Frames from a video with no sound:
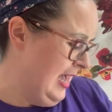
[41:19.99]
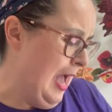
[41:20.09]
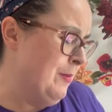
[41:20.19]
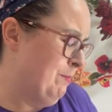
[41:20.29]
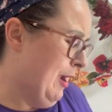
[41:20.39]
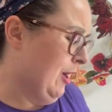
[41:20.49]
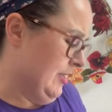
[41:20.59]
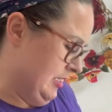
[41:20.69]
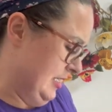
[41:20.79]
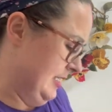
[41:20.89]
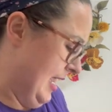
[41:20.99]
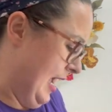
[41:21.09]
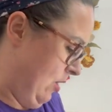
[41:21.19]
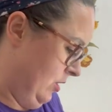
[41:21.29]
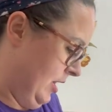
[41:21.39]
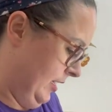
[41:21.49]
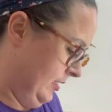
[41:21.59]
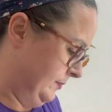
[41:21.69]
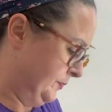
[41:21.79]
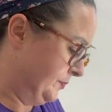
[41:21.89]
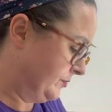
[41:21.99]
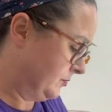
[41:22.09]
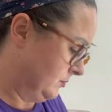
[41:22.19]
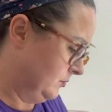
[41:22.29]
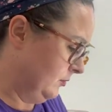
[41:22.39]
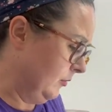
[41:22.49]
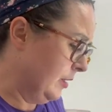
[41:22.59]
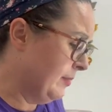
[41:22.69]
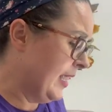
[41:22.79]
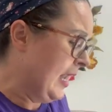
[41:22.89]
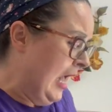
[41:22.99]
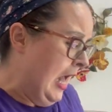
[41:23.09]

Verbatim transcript: I'm embarrassed to say how long, but